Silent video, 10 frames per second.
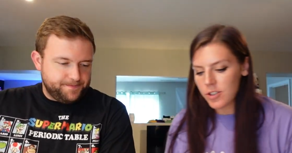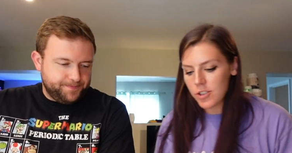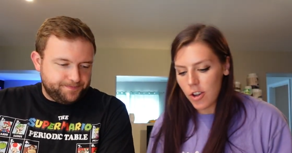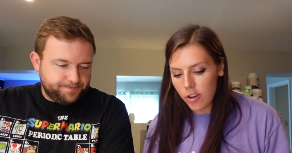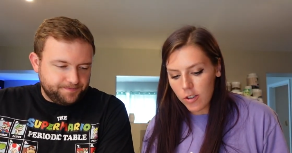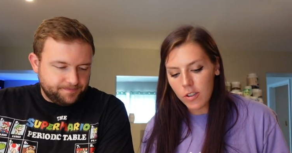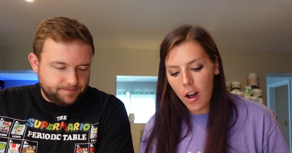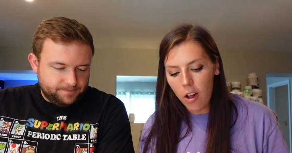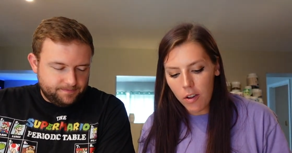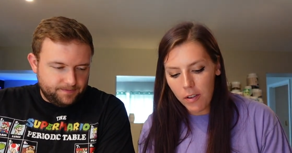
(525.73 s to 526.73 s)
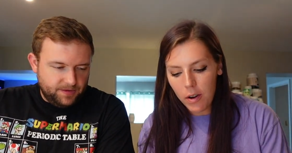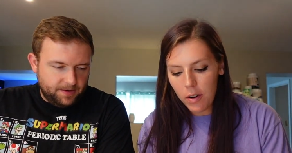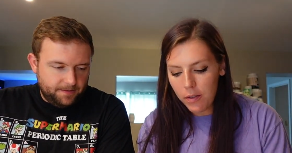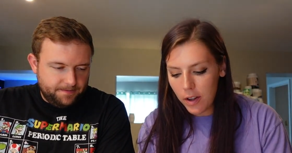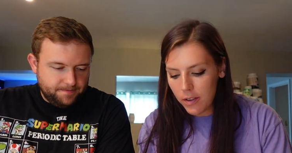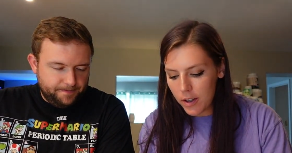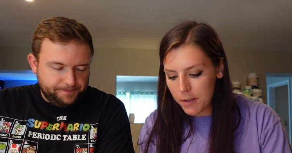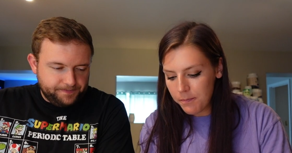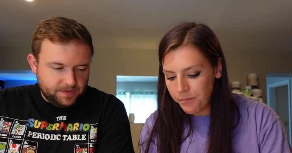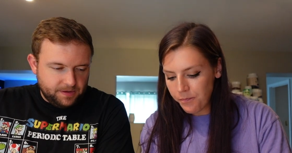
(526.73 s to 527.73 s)
Speaker 1: subtle cauliflower
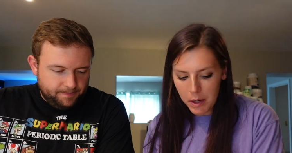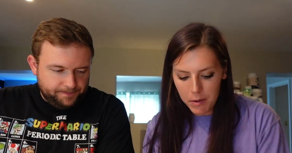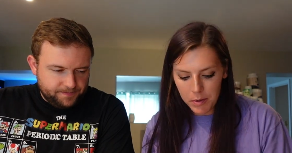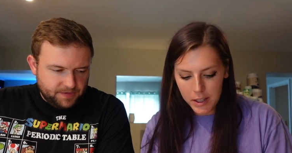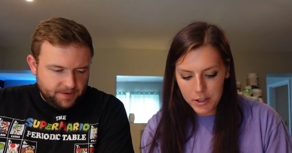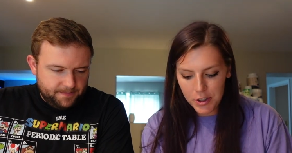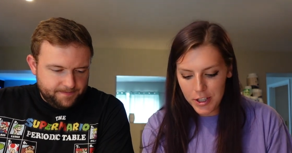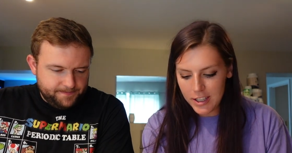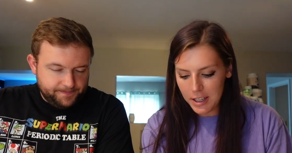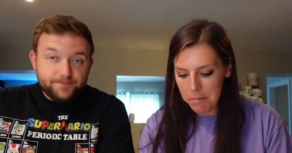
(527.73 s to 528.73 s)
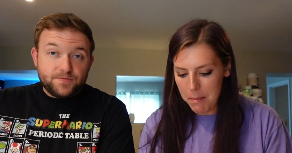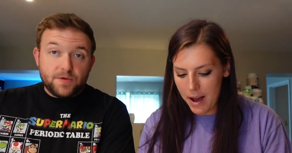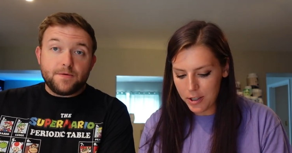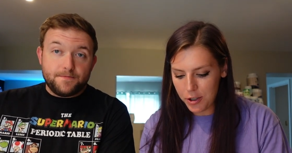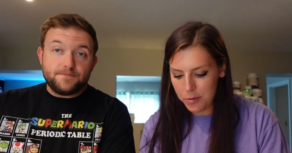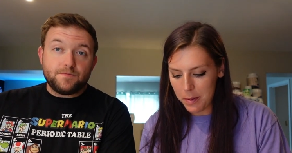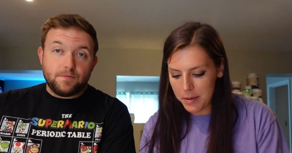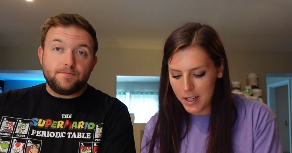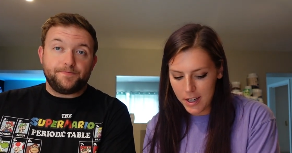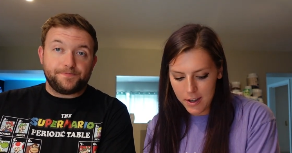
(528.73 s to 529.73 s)
flavor, but it really just tastes like mashed sweet
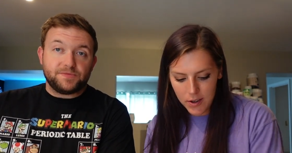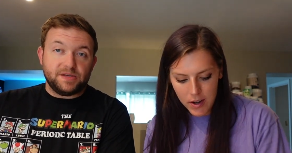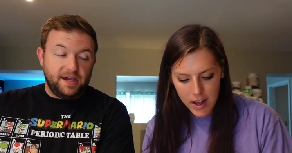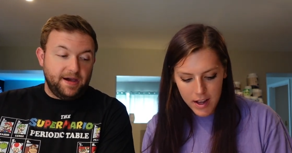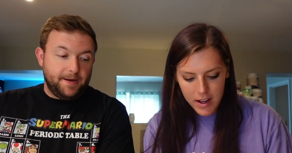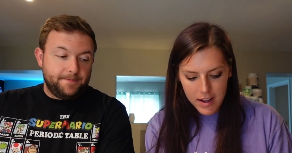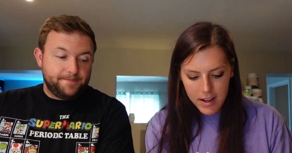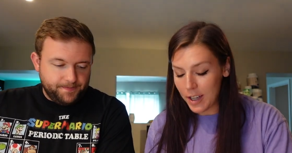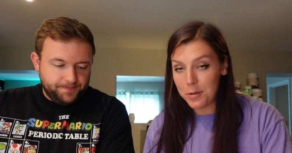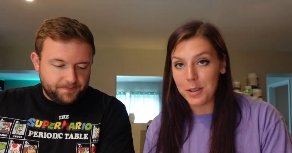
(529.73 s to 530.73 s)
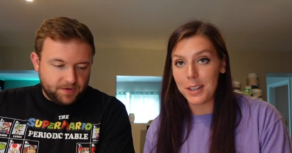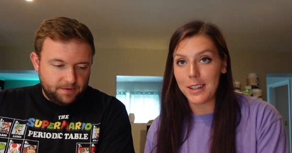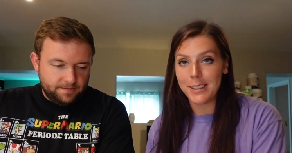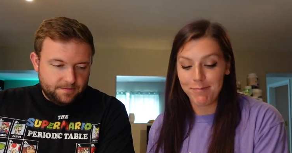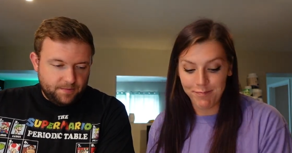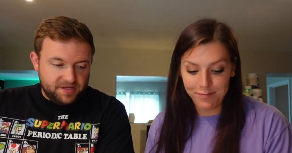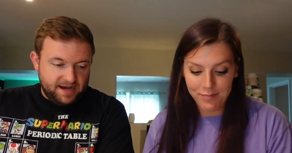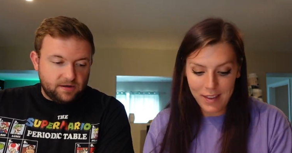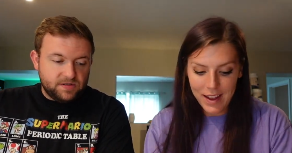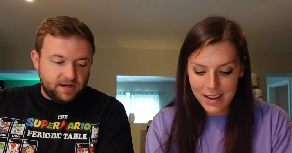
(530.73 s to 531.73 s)
potato.
Speaker 2: Yeah. It's really good. But the
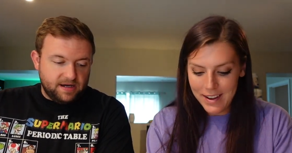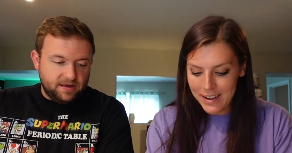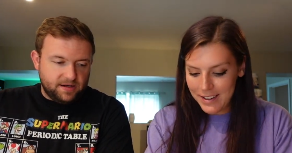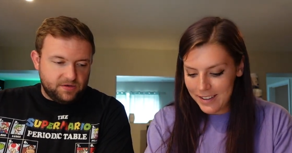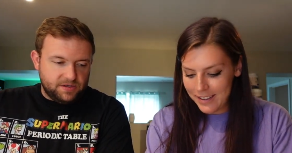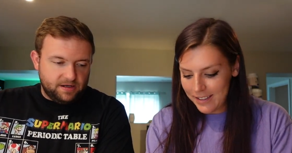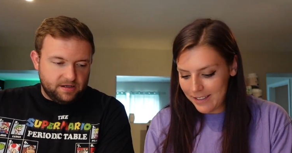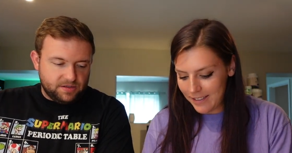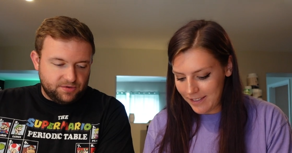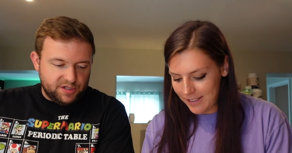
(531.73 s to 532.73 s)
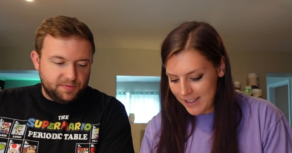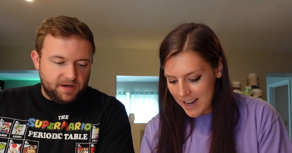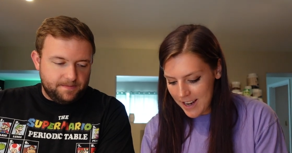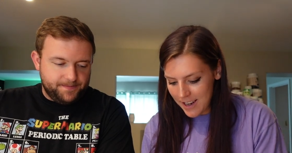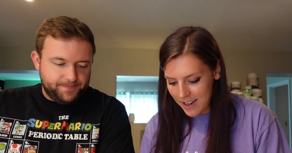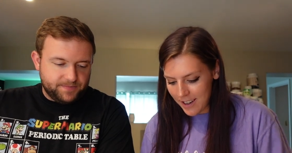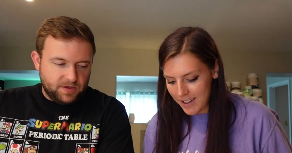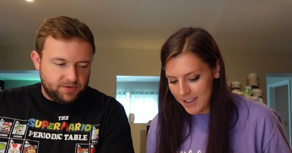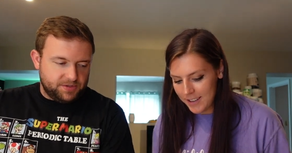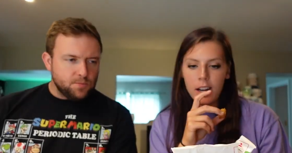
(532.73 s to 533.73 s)
outside, yeah, like you said, it gets crispy.
Speaker 1: Yeah.
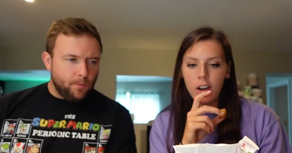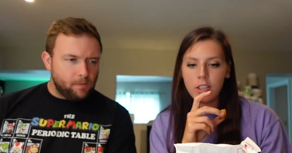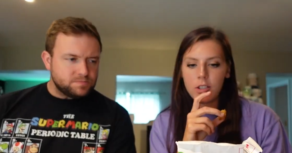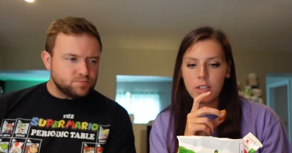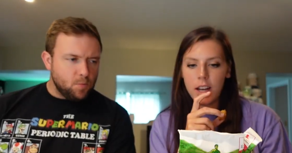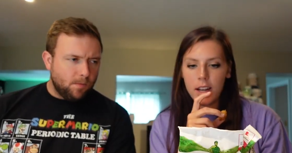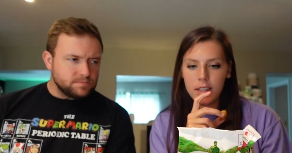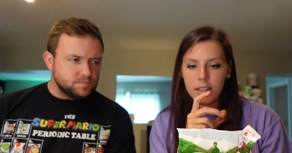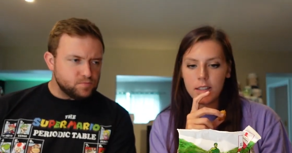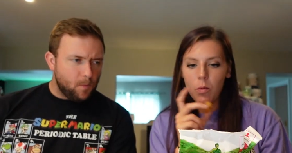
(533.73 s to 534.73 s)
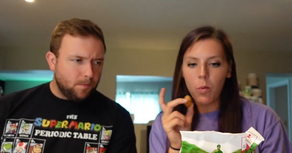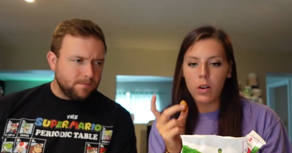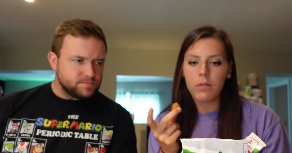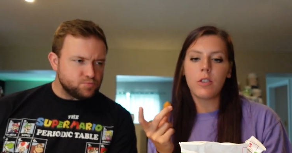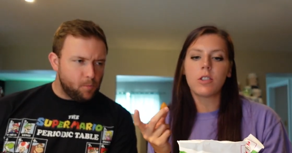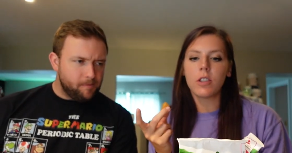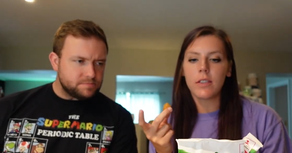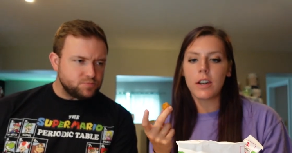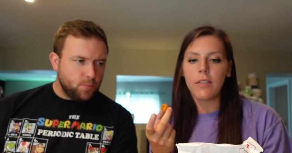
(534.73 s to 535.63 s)
And it also says one full serving of